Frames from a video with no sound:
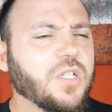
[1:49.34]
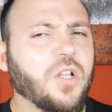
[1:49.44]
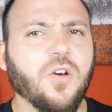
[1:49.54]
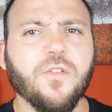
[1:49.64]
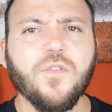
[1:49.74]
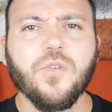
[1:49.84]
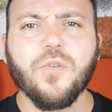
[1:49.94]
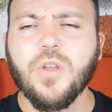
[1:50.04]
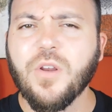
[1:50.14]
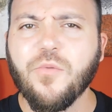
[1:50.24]
you know, if you're
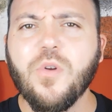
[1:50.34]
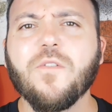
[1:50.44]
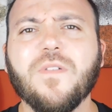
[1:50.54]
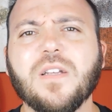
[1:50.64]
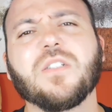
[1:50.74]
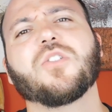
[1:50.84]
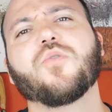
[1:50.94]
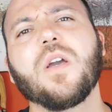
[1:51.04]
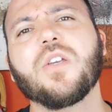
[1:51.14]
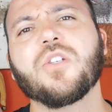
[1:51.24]
in a real fight
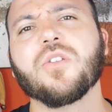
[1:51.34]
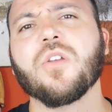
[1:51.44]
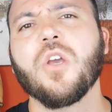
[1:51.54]
situation,